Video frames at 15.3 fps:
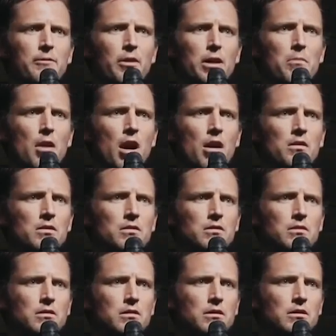you, bro.
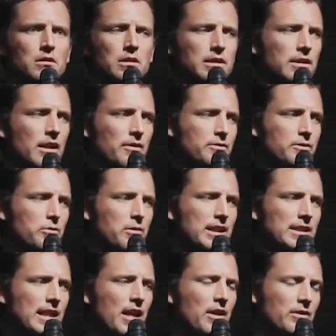He's all tweaked
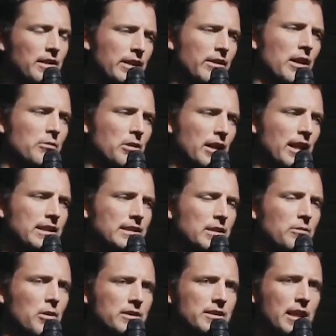out. Later, I realized he
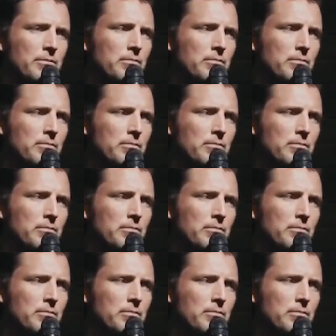was on